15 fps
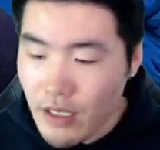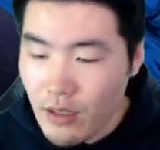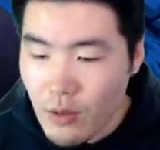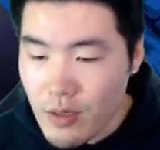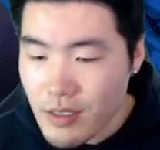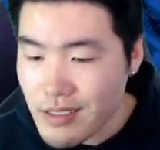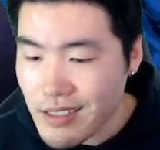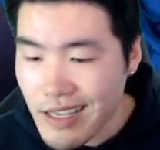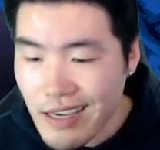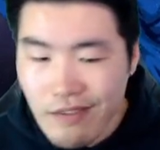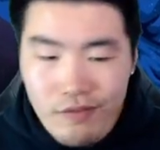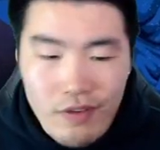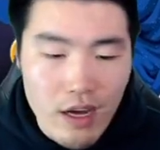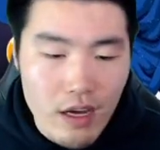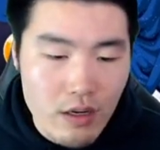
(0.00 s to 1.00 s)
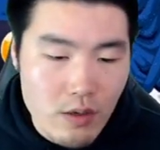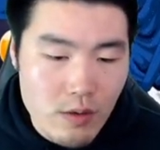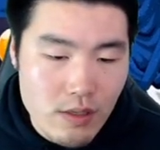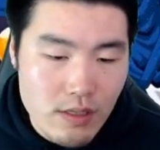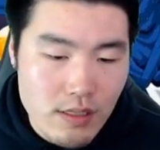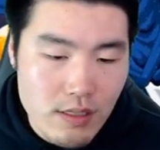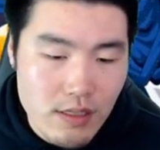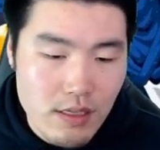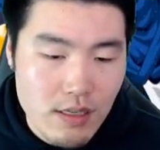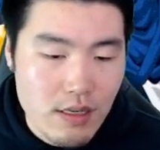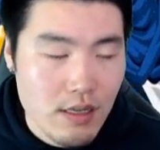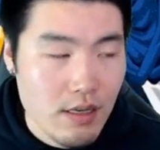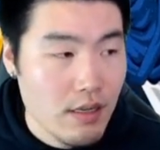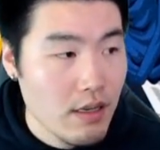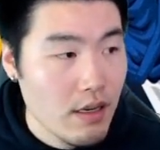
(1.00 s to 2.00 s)
it looks like Vados
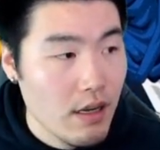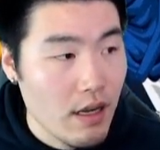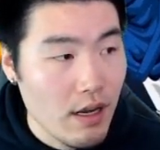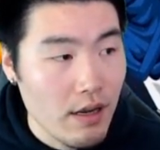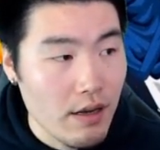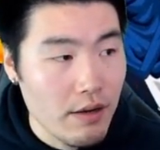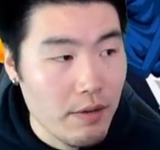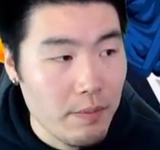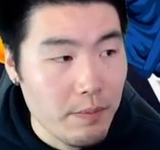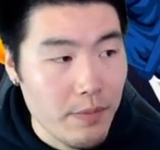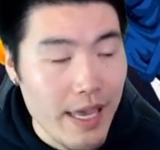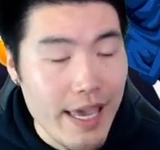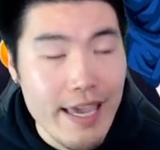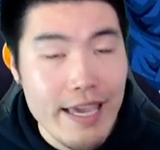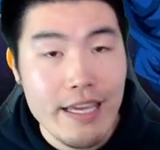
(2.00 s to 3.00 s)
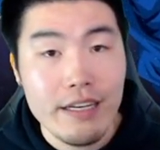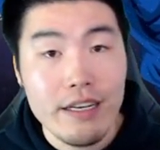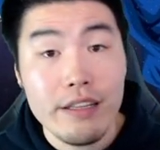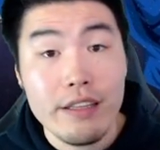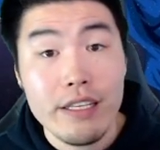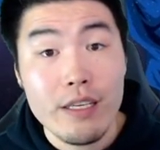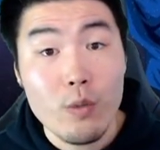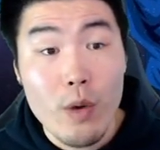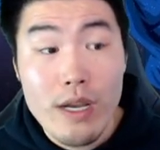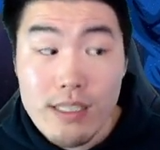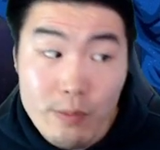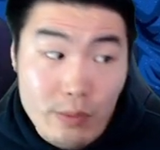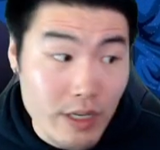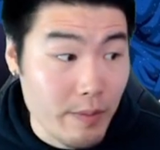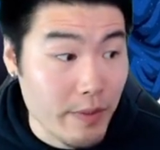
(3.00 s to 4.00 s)
Um, and the West
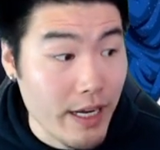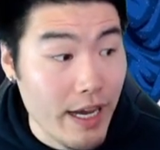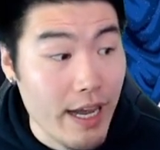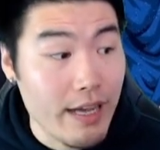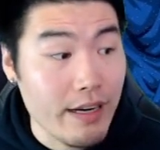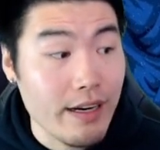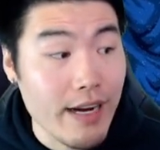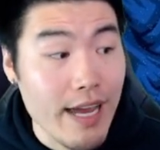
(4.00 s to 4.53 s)
Supreme Kai are